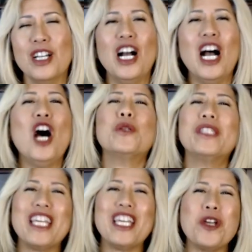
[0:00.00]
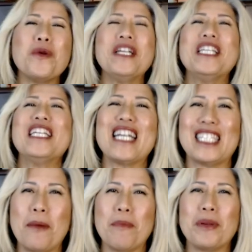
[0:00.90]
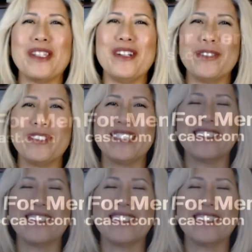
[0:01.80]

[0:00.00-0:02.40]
I'll see you in the next episode.